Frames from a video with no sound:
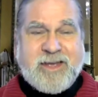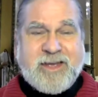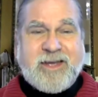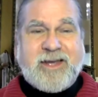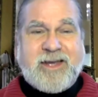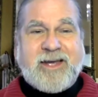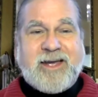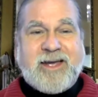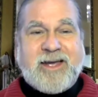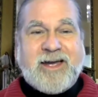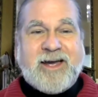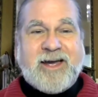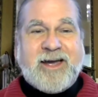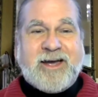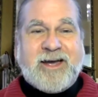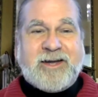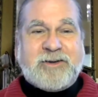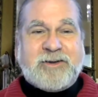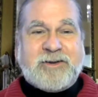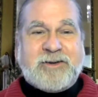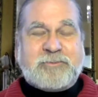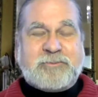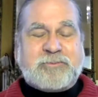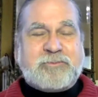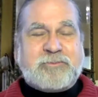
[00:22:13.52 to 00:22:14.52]

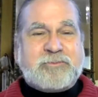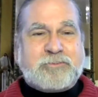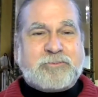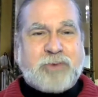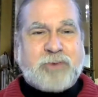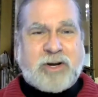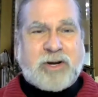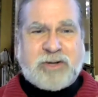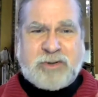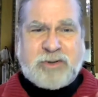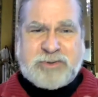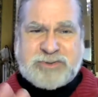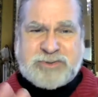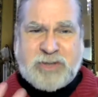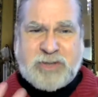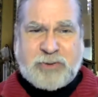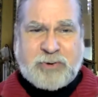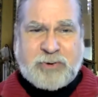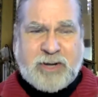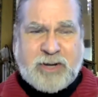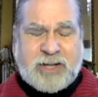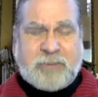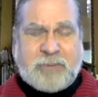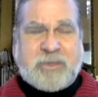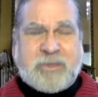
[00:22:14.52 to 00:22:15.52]
and brought on those other
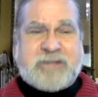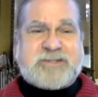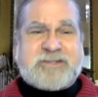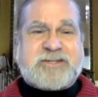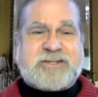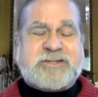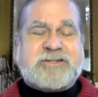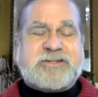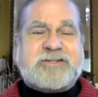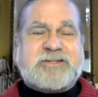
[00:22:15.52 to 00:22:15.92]
elements